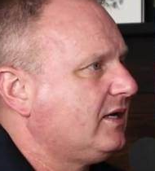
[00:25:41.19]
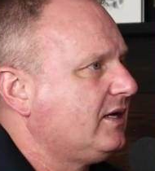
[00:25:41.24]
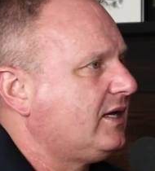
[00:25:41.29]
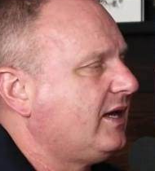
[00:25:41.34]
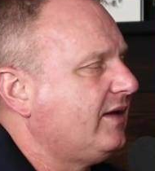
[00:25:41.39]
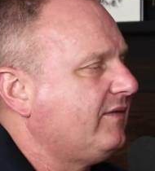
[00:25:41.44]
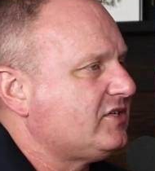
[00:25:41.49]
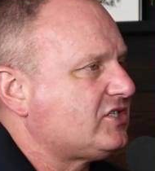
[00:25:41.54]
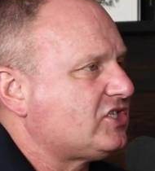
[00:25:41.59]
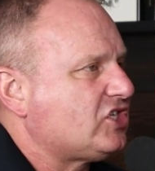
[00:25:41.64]

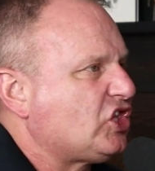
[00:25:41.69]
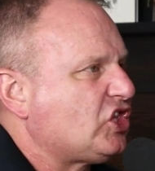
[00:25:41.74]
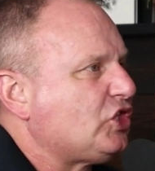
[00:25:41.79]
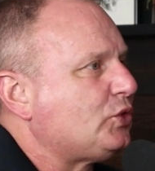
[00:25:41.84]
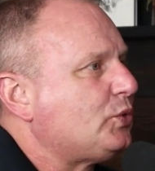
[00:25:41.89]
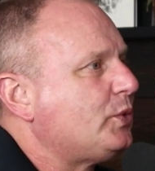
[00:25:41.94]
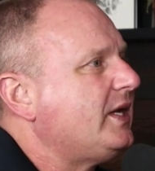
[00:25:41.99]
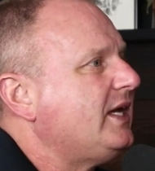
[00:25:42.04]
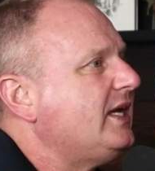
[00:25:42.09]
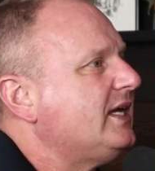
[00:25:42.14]
Give us
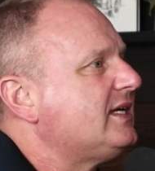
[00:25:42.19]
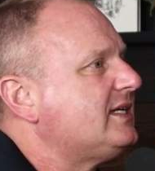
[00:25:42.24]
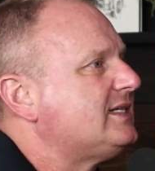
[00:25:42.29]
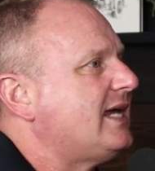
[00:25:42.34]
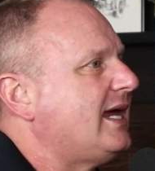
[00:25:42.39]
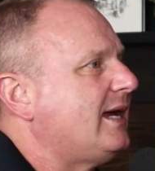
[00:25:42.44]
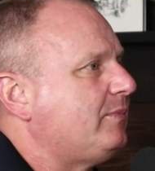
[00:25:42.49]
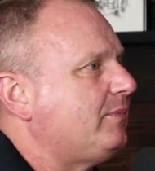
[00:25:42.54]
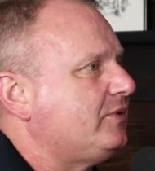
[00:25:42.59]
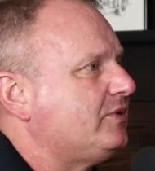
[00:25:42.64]
3
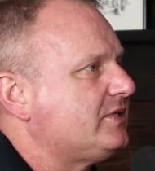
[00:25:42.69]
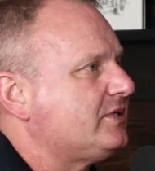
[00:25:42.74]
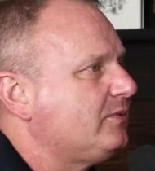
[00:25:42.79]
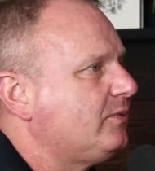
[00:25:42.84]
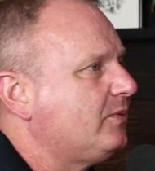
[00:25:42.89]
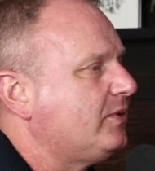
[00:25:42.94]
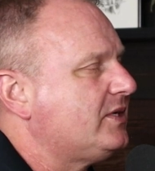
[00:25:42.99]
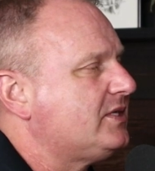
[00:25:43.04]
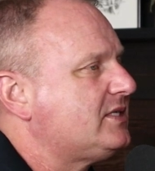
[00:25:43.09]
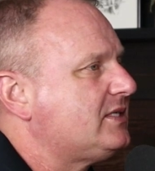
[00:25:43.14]
examples.
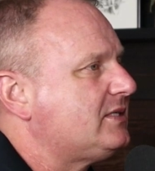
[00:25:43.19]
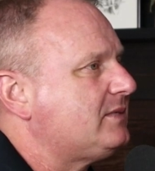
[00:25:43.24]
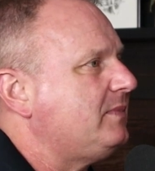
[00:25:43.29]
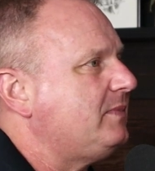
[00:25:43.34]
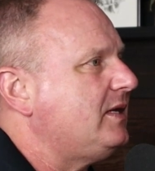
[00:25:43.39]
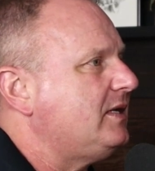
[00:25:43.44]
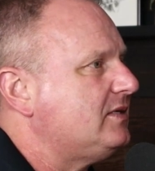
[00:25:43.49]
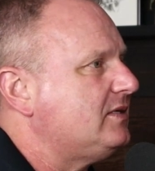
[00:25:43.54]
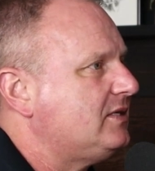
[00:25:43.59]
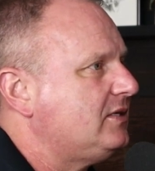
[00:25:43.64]
What does this
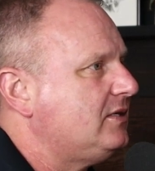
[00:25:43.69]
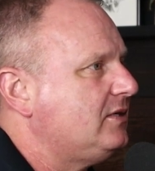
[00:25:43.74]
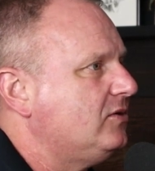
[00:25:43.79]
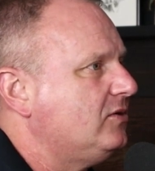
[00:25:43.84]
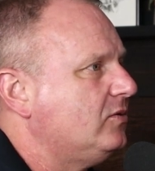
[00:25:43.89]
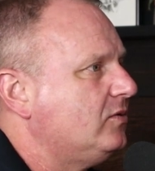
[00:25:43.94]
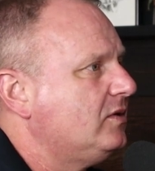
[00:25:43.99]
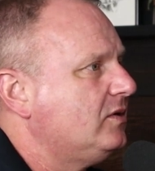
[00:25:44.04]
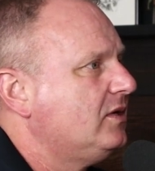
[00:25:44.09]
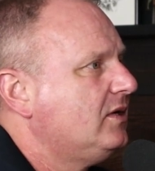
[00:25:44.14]
mean to
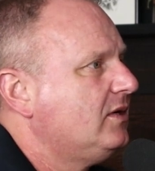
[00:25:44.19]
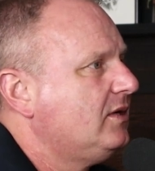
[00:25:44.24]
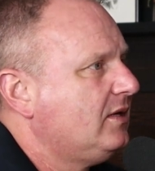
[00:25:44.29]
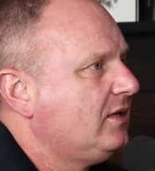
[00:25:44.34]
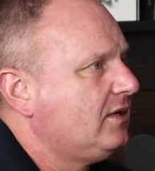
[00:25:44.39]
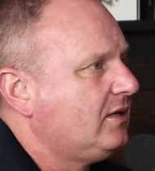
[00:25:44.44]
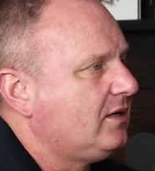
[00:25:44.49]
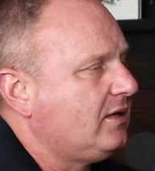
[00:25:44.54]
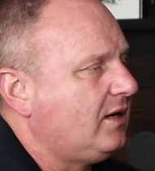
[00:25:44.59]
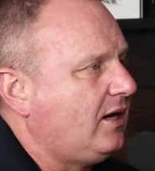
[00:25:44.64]
you
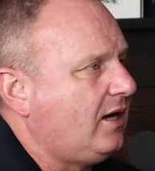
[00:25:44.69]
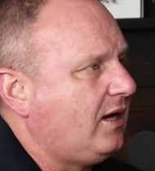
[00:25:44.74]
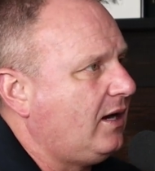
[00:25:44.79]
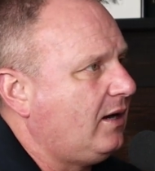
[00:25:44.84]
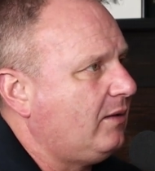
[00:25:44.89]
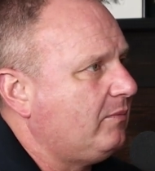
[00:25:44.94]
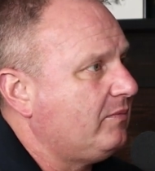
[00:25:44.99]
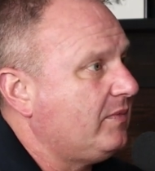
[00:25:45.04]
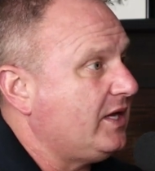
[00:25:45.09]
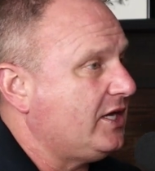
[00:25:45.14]

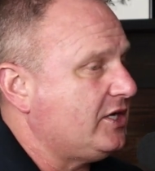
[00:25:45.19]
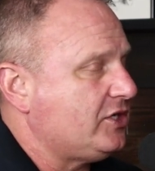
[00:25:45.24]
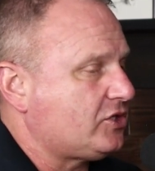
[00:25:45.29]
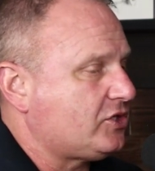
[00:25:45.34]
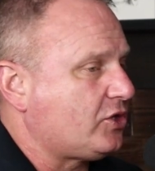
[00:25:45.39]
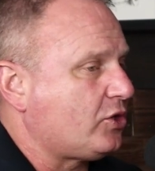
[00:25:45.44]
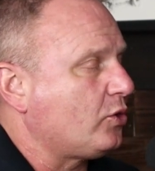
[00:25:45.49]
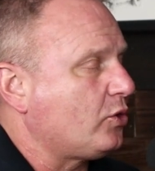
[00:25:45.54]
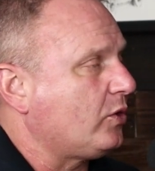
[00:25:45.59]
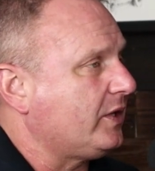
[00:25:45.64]

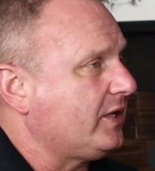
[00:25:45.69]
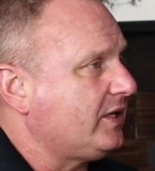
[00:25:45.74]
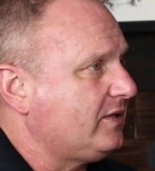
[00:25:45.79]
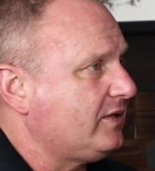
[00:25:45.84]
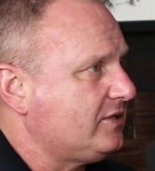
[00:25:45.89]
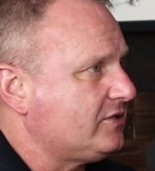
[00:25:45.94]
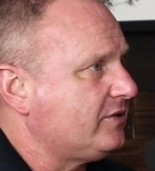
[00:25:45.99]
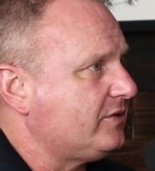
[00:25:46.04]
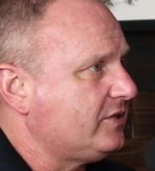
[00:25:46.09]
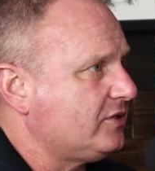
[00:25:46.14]
internally?
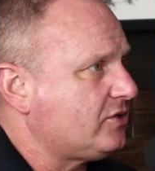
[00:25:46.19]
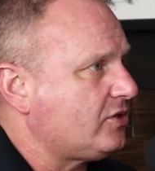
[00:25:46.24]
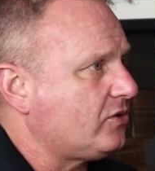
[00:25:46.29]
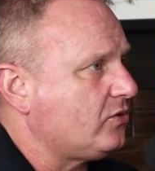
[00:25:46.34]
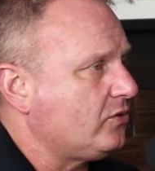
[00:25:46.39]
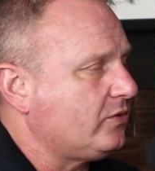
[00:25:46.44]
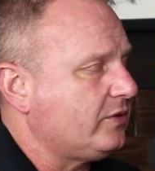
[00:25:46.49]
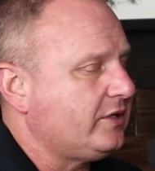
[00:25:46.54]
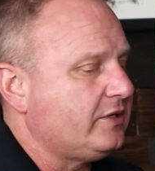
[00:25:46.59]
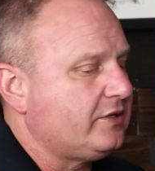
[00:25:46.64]
These are
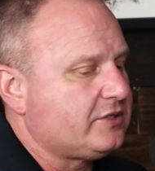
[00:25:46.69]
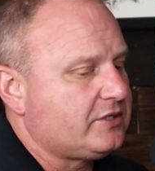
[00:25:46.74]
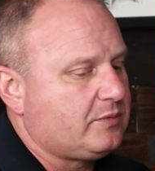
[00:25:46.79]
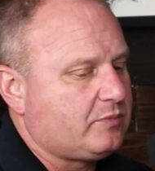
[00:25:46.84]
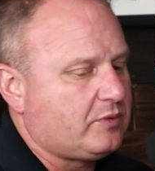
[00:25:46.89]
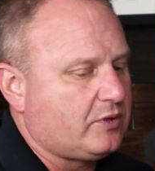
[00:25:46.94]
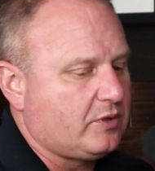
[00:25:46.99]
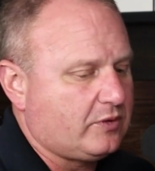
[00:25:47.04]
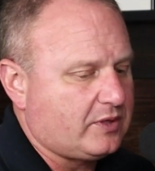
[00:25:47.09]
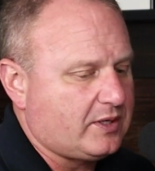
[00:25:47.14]
internal leadership
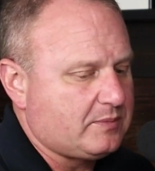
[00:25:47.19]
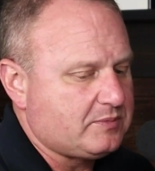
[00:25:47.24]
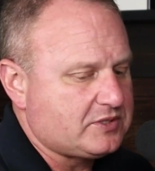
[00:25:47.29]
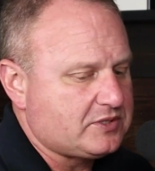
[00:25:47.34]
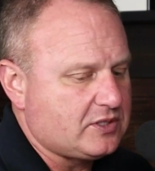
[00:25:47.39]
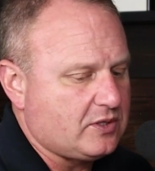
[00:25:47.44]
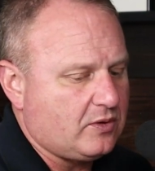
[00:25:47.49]
programs. Yeah.